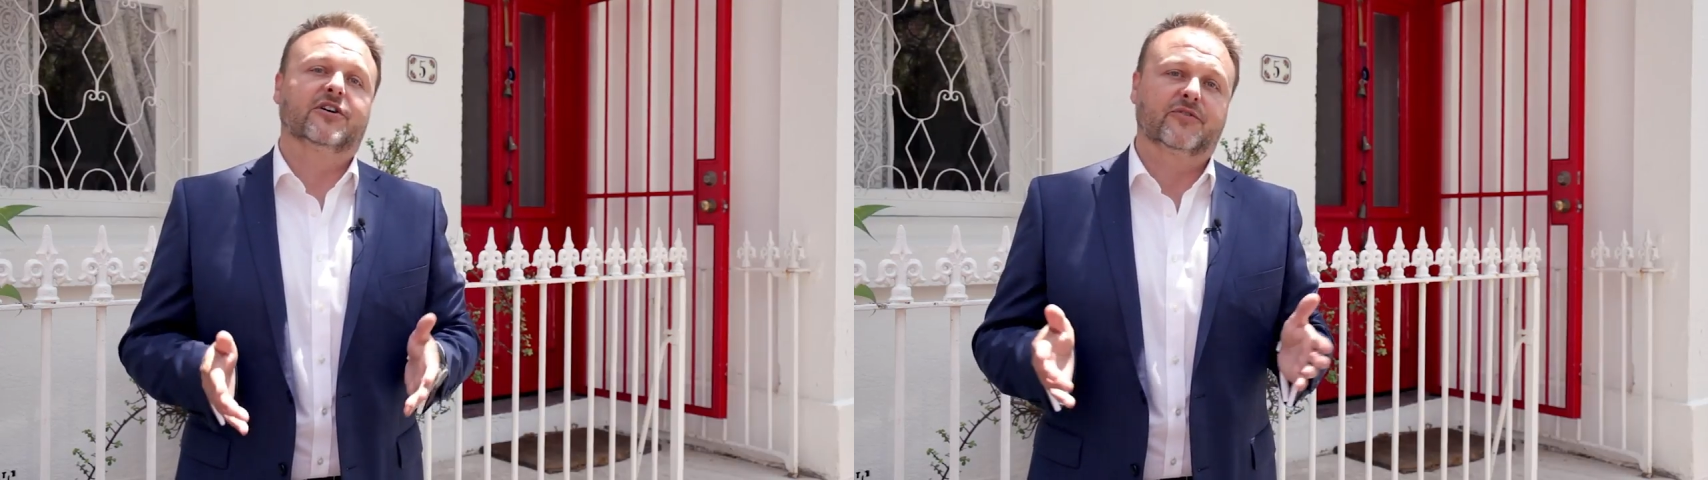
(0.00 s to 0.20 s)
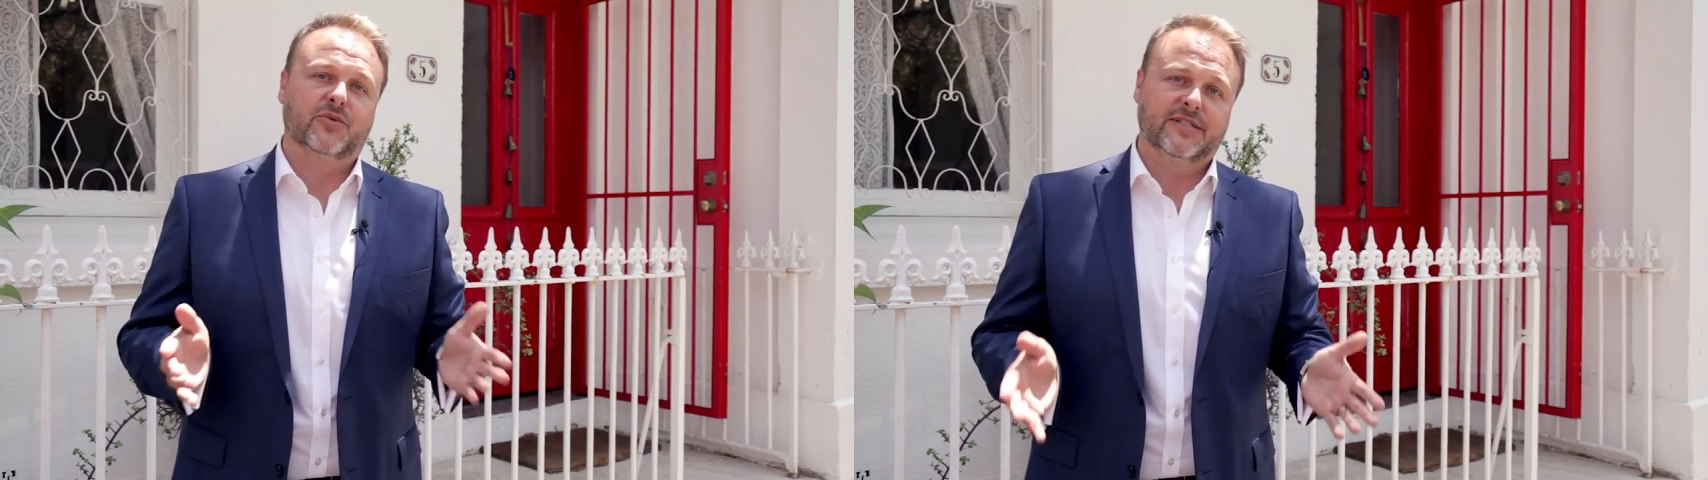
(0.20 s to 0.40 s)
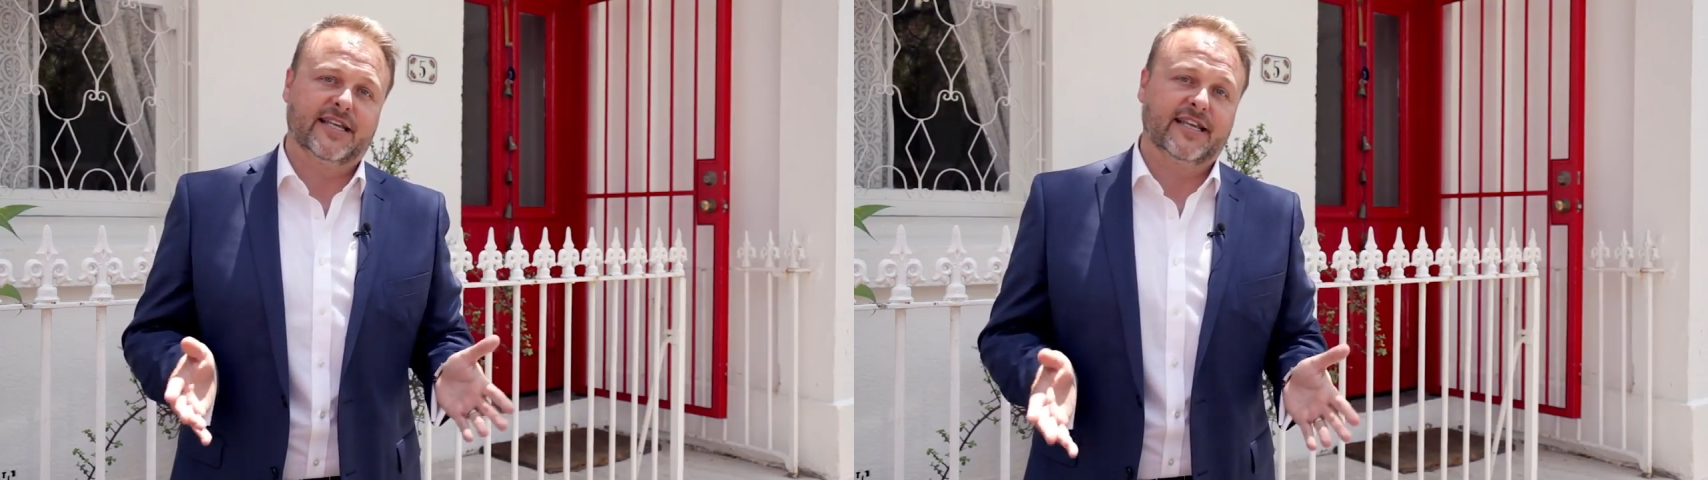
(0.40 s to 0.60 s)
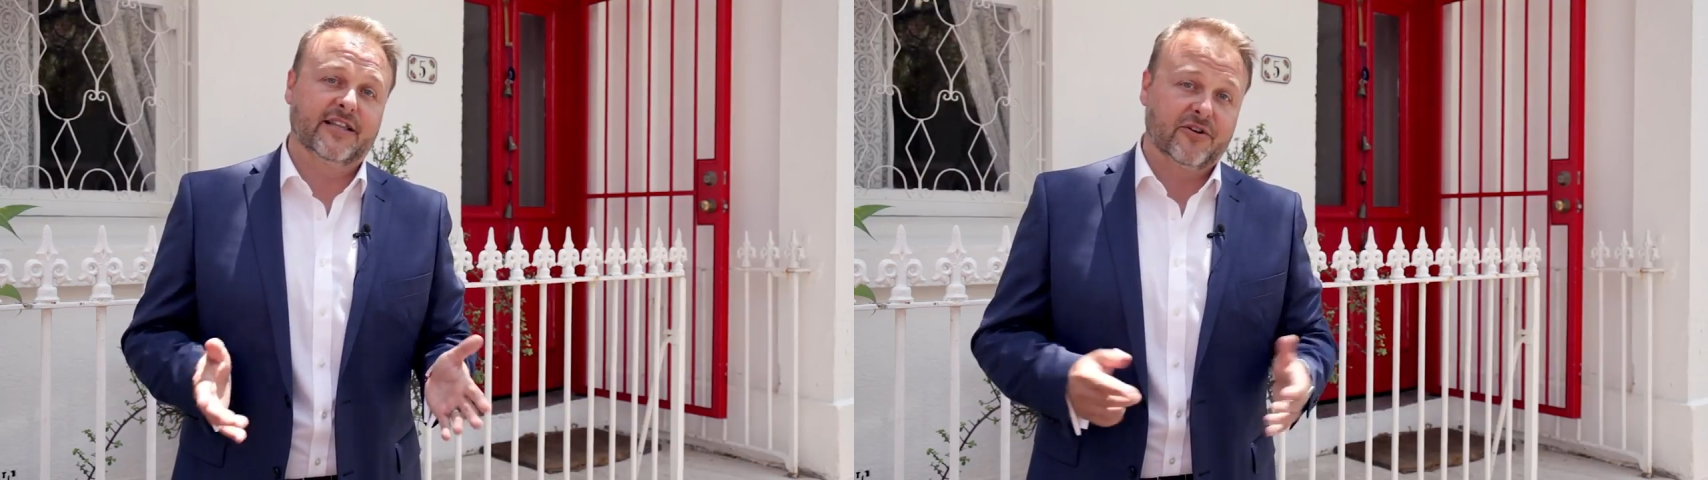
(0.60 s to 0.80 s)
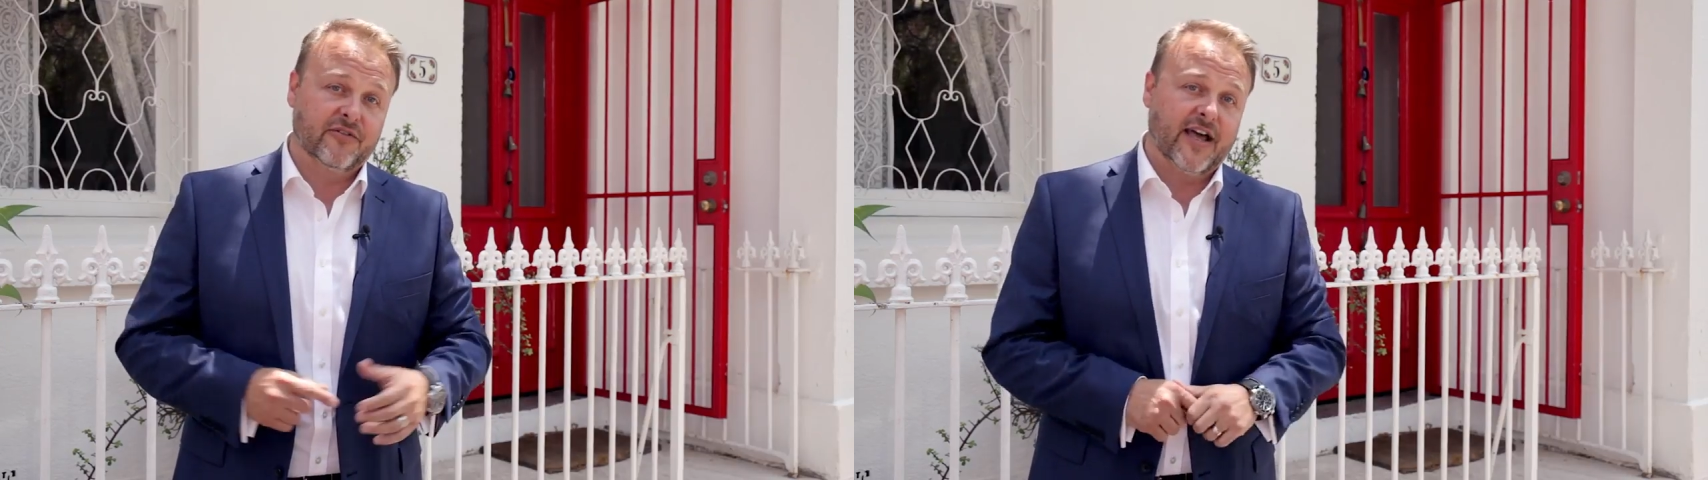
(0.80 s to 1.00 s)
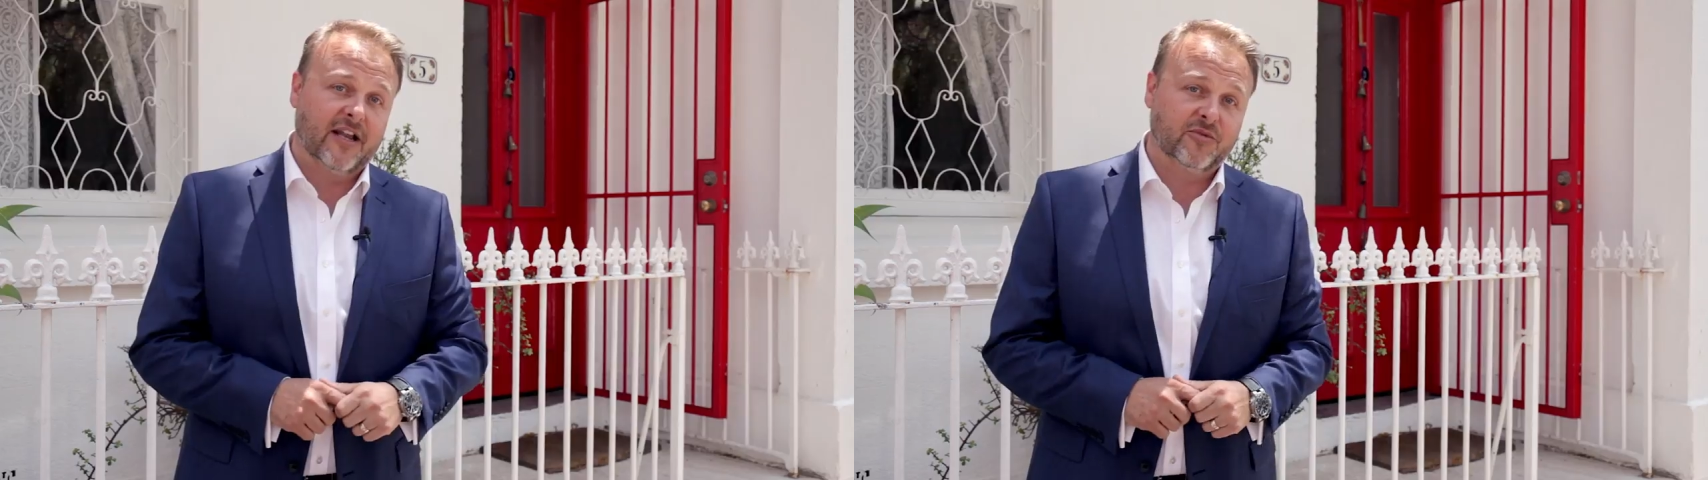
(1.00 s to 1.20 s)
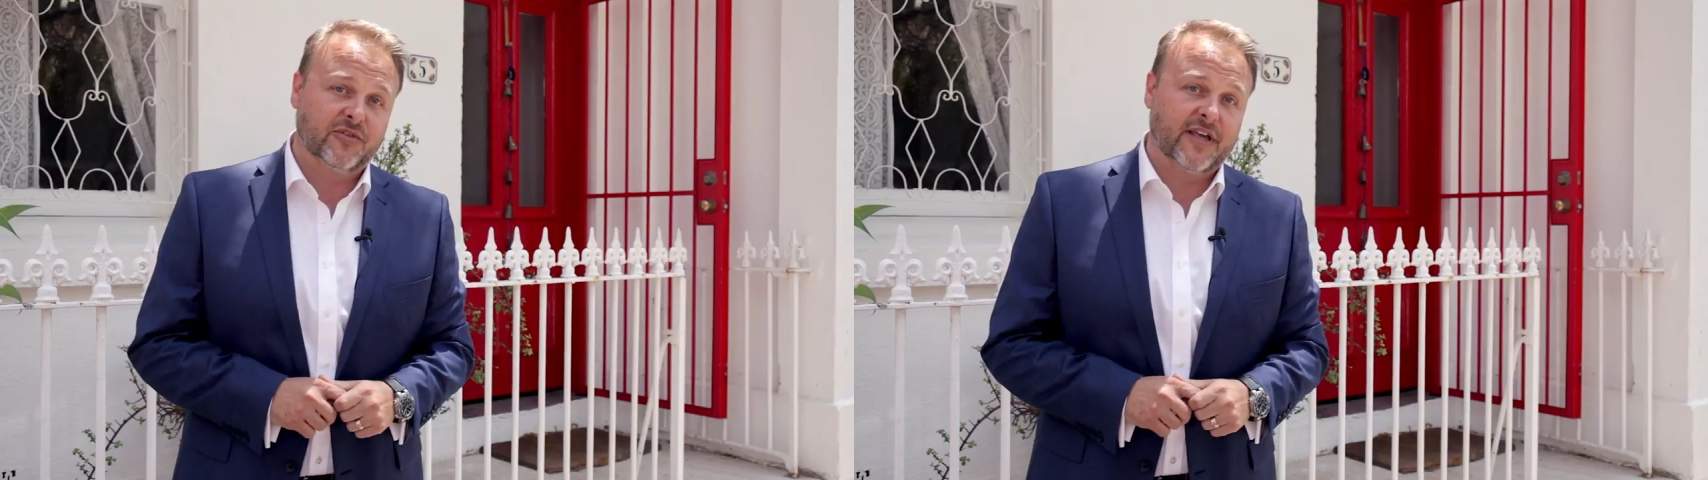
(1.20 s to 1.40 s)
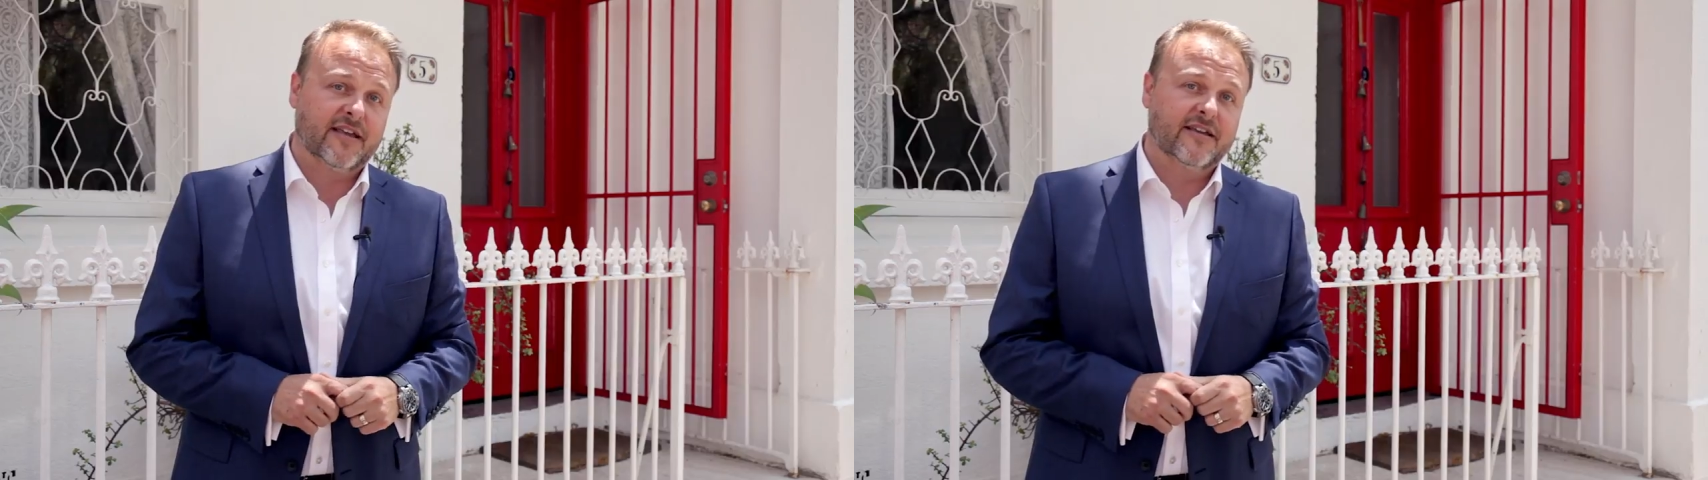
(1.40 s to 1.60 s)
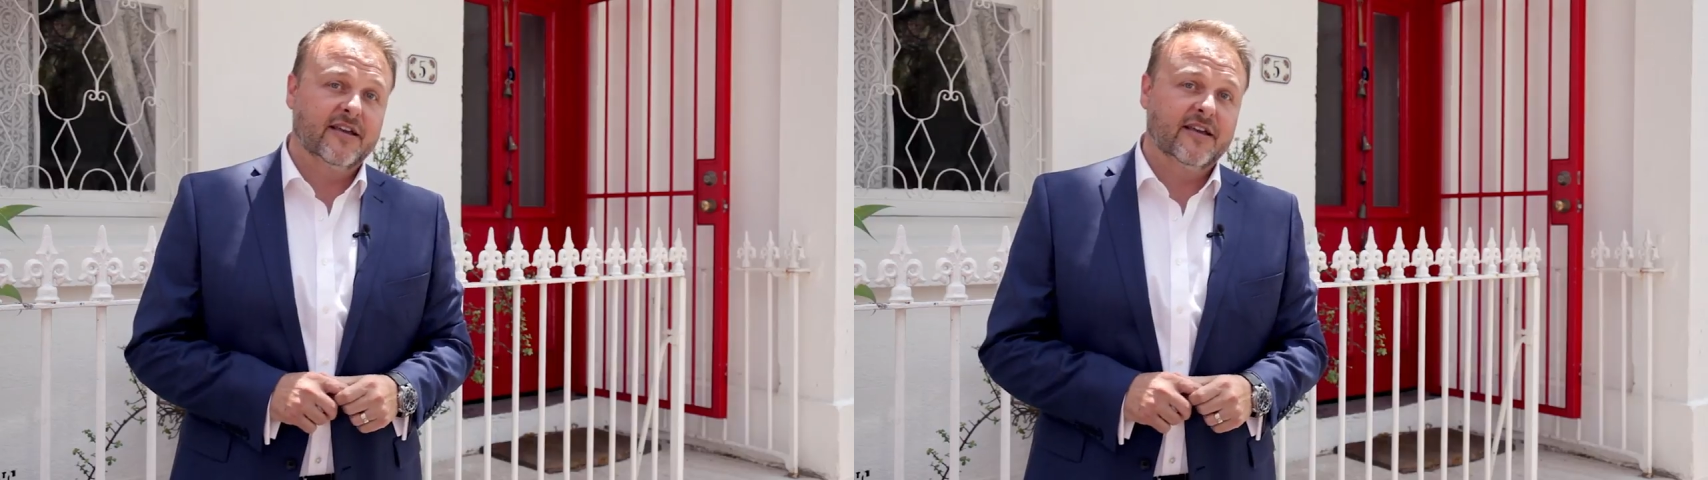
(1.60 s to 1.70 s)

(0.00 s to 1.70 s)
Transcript: of cuisine that are available there.